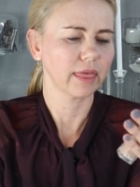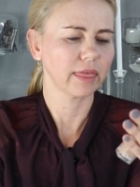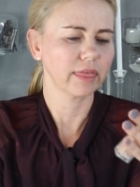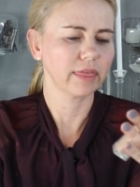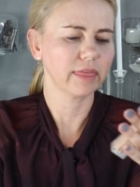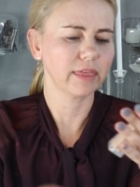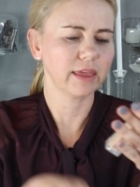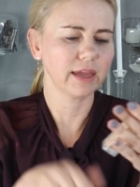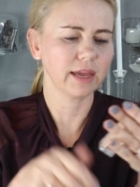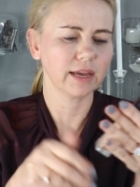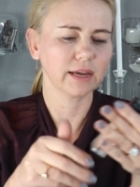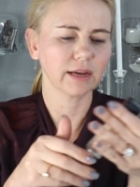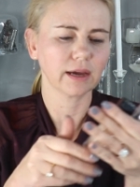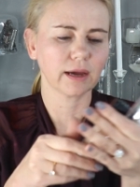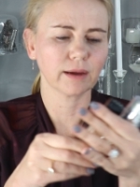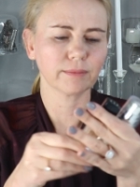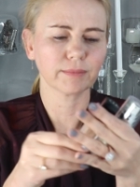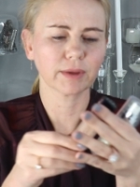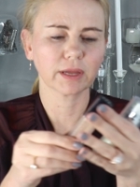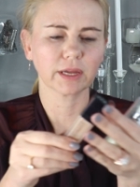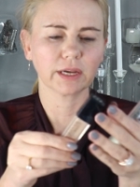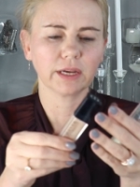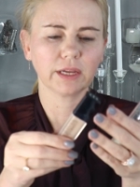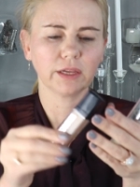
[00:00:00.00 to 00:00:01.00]
Then
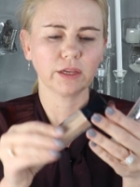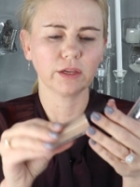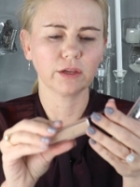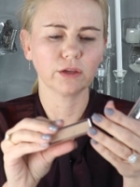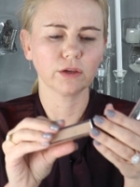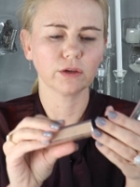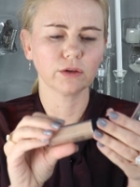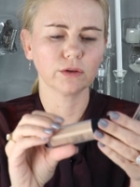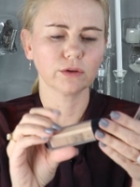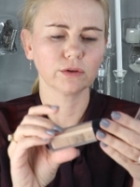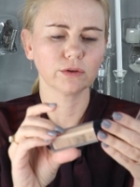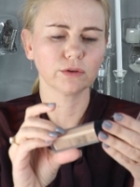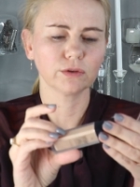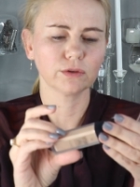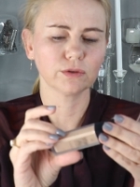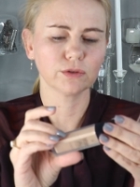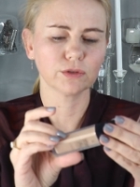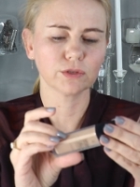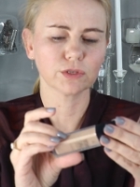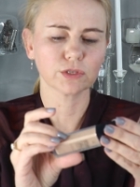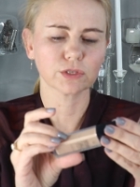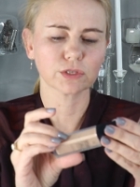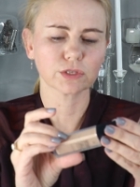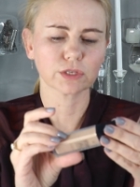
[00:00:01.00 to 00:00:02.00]
I'm going to
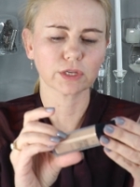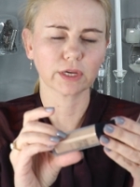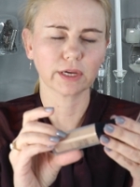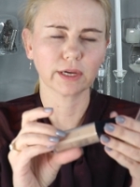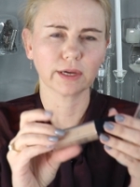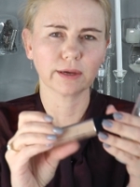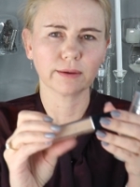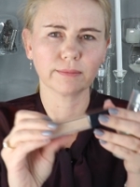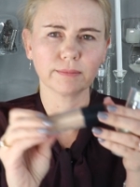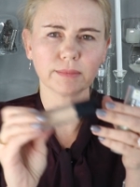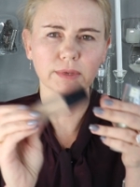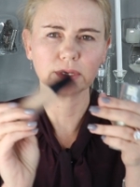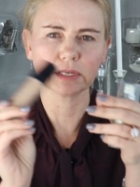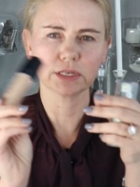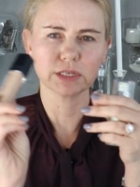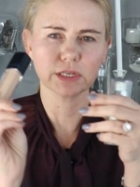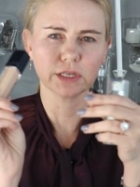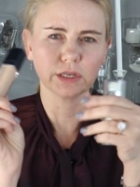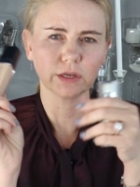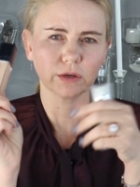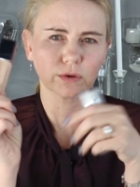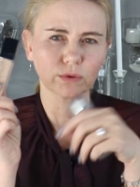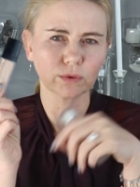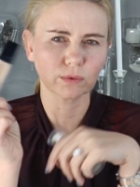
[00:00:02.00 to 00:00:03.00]
use um,
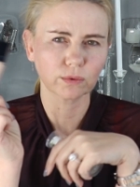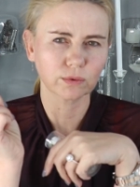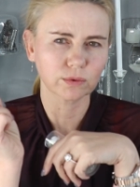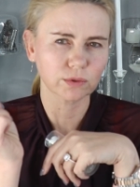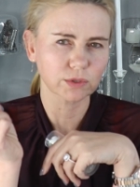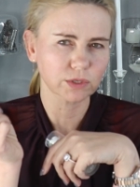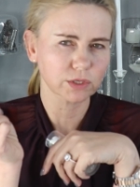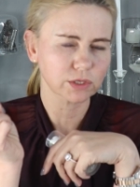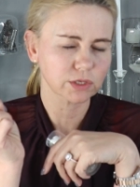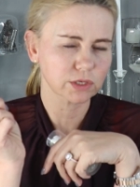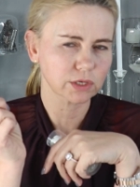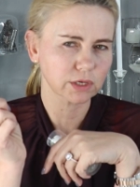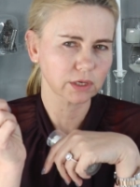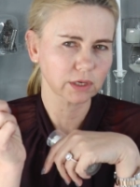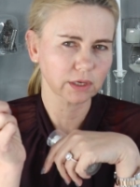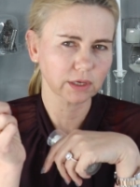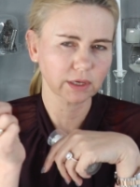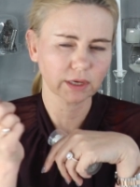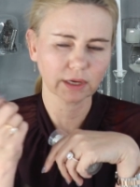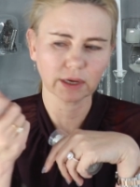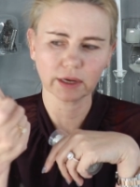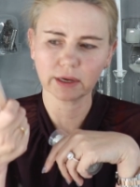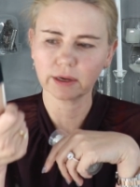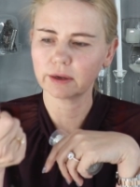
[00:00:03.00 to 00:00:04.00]
Dior's
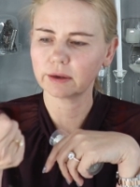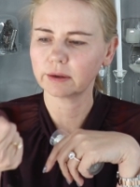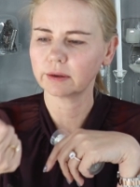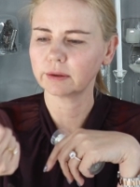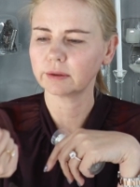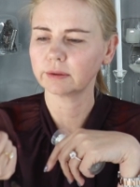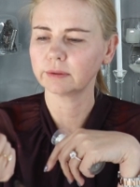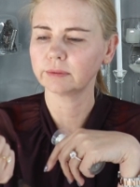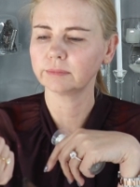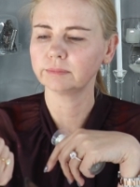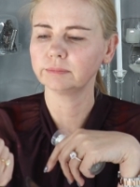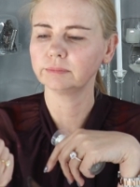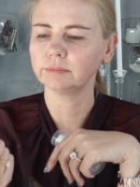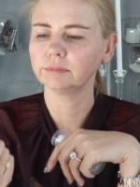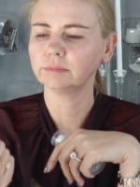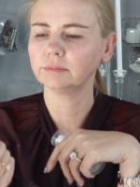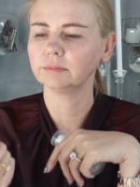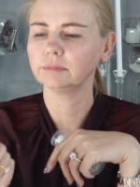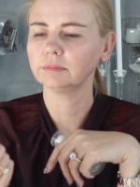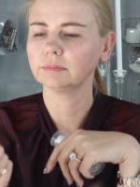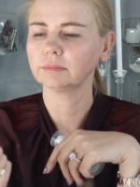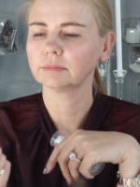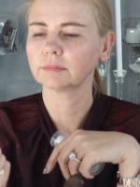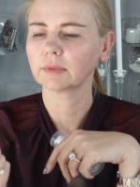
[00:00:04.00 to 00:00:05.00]

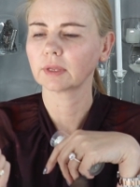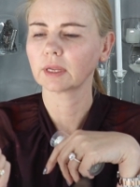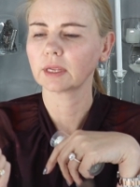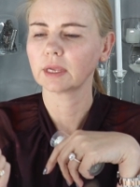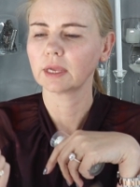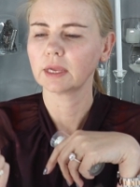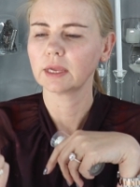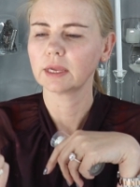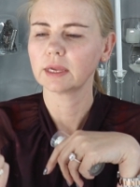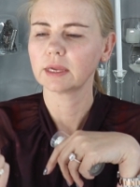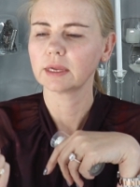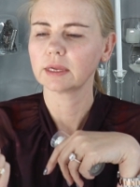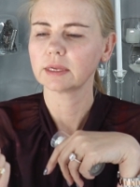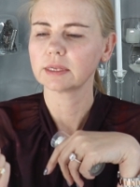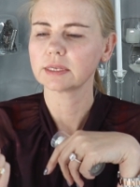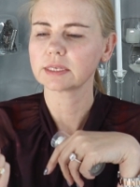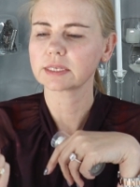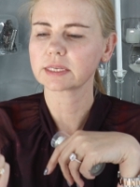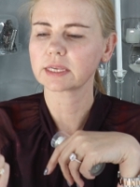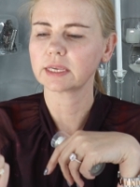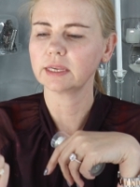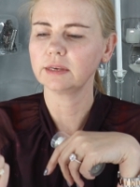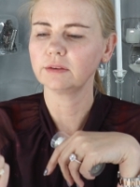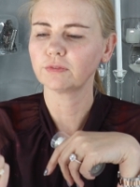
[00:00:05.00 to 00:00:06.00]
um,
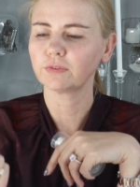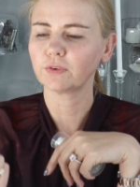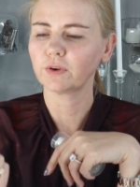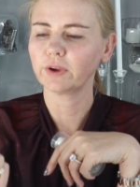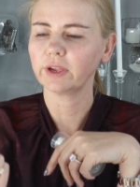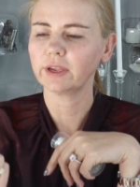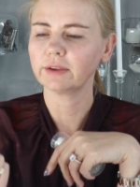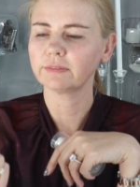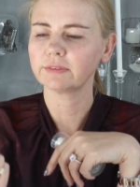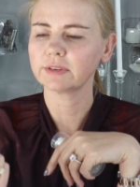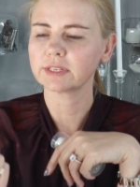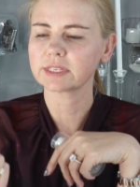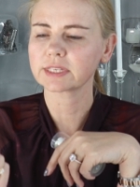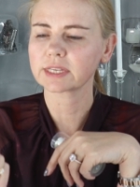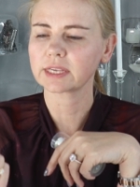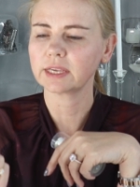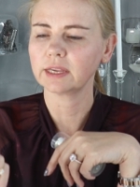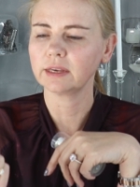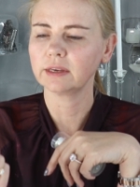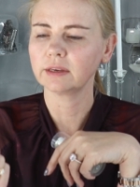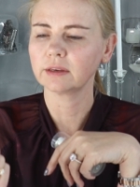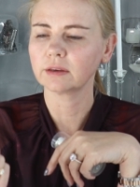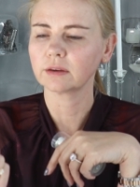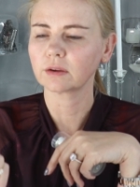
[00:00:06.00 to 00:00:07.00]
Skin Forever
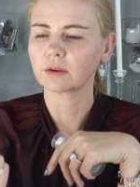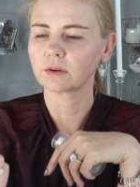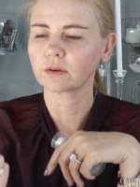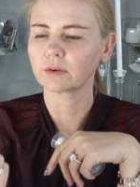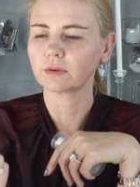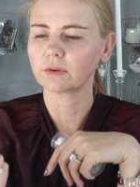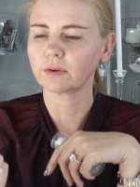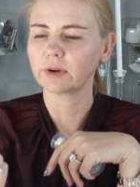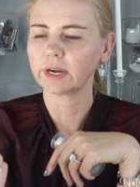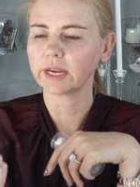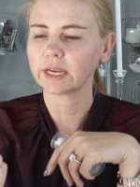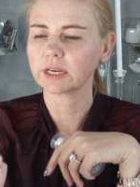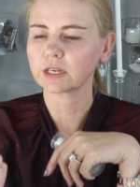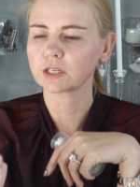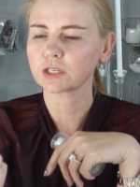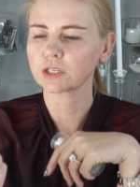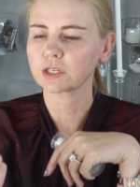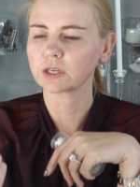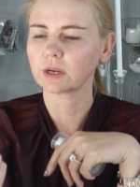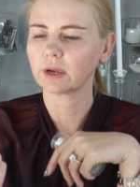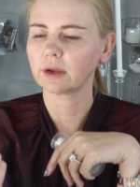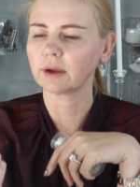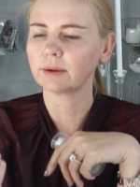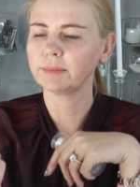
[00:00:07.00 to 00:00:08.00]
Skin
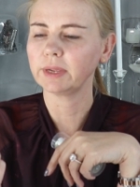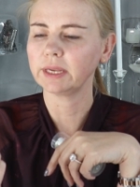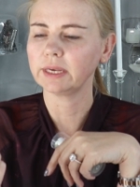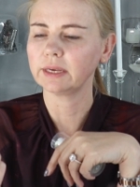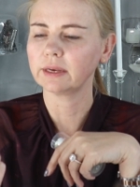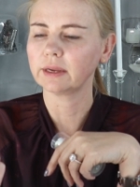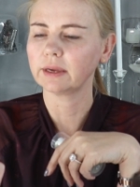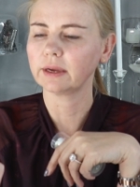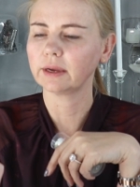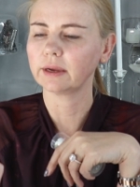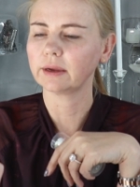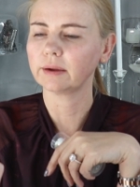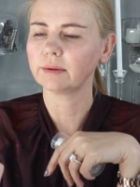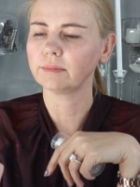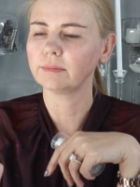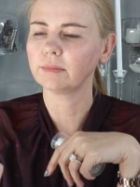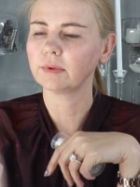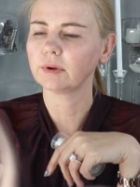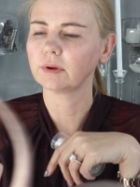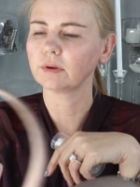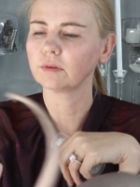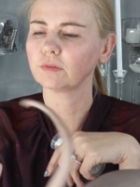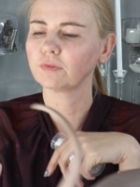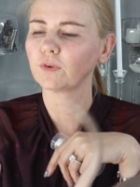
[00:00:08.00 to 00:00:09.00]
Correction, I mean
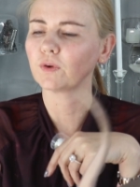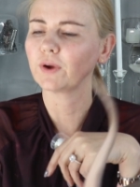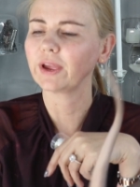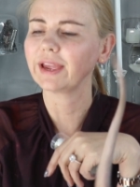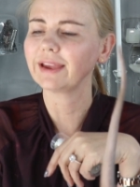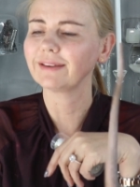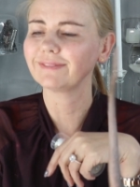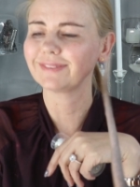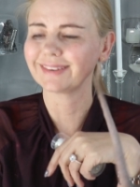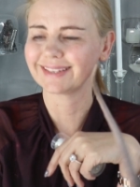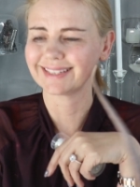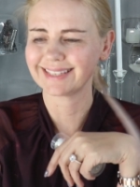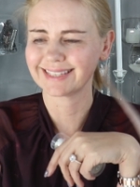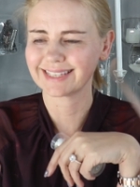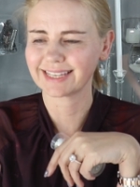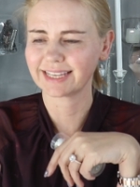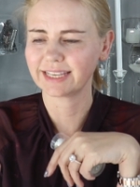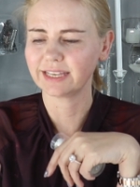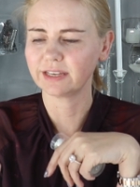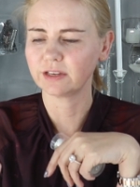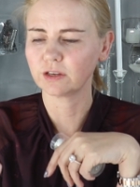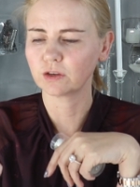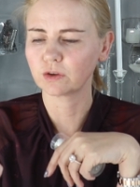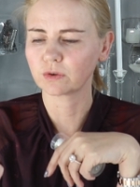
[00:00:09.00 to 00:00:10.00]
um, Forever
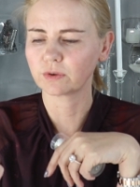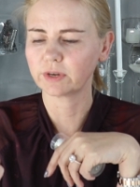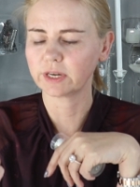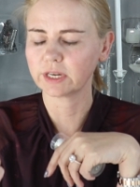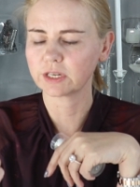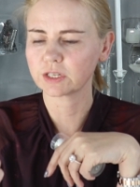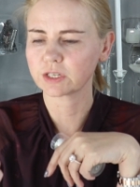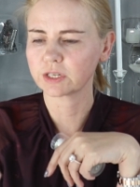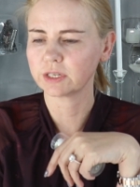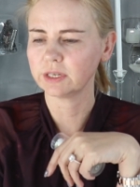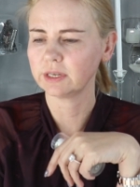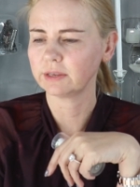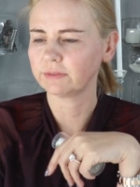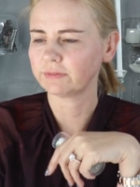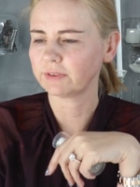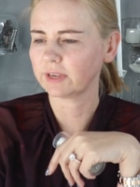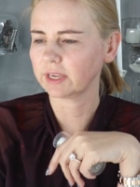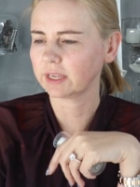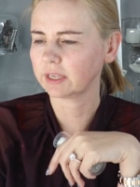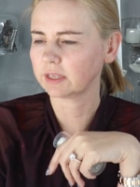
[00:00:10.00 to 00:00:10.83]
Skin Correction, if I